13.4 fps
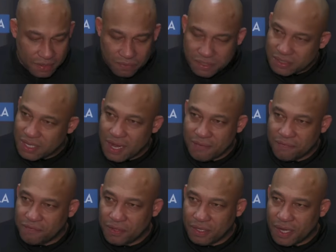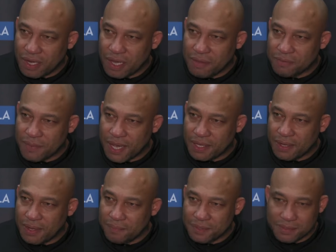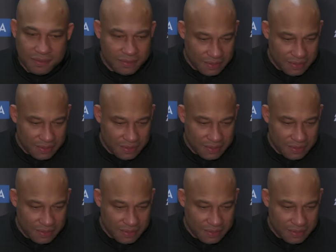just got to fill our cups back up and